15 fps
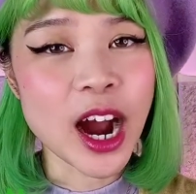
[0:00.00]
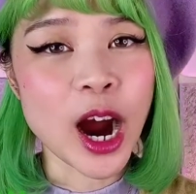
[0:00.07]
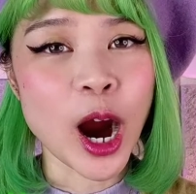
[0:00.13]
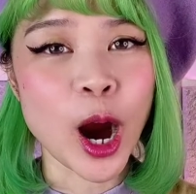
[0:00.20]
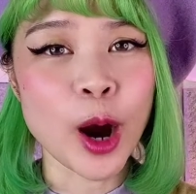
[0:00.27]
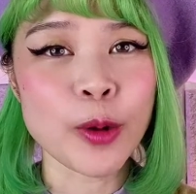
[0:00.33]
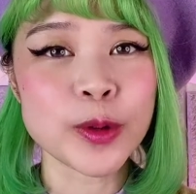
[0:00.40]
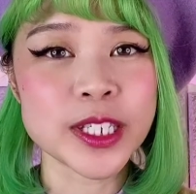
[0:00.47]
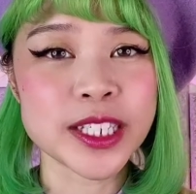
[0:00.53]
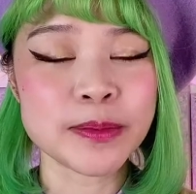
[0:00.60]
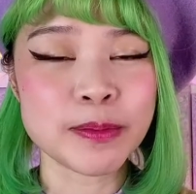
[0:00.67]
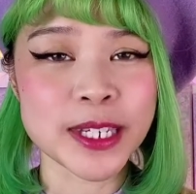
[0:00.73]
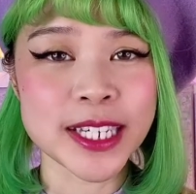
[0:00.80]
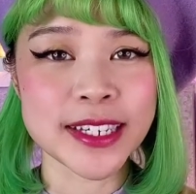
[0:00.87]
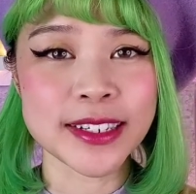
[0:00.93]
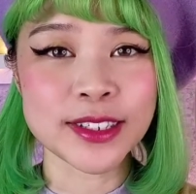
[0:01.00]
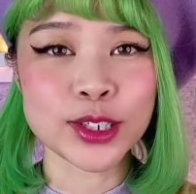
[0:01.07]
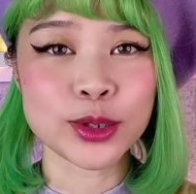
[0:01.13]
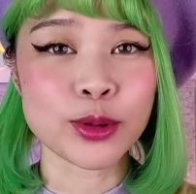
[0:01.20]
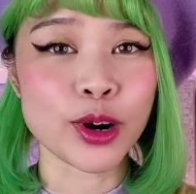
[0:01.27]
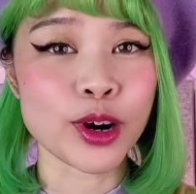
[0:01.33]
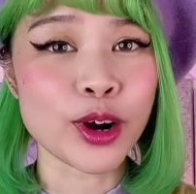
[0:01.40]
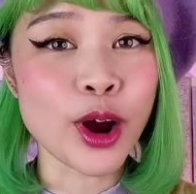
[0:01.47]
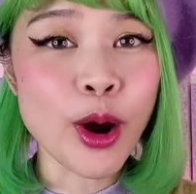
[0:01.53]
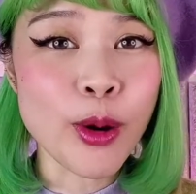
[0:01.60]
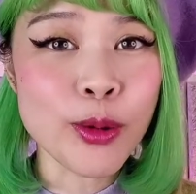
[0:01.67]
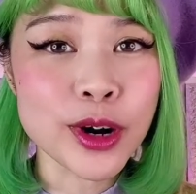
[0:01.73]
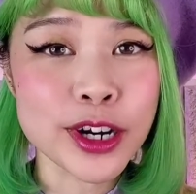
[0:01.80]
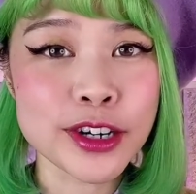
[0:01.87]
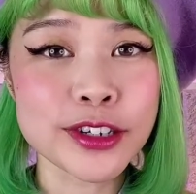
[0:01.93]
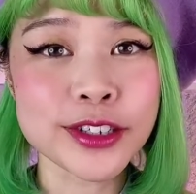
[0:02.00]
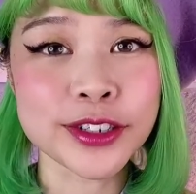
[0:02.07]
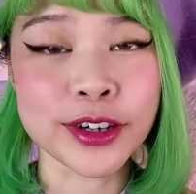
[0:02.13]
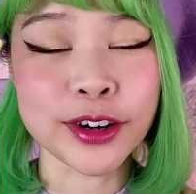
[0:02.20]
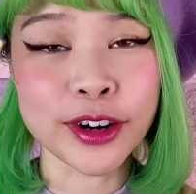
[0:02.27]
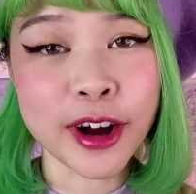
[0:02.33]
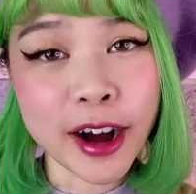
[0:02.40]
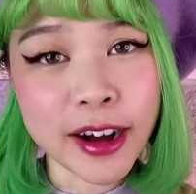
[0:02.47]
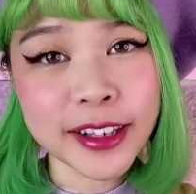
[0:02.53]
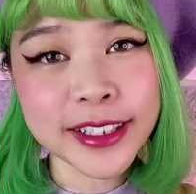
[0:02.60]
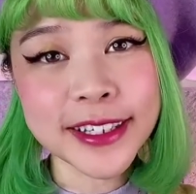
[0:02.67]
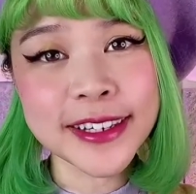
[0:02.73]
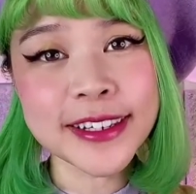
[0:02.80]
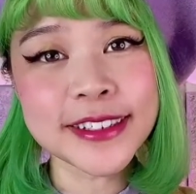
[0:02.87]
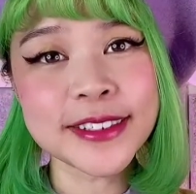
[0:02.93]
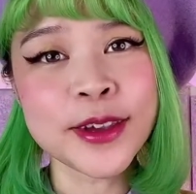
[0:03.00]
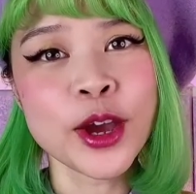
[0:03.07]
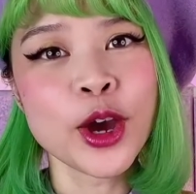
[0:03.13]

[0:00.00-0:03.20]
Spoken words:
Are we speaking to our coworkers, our colleagues?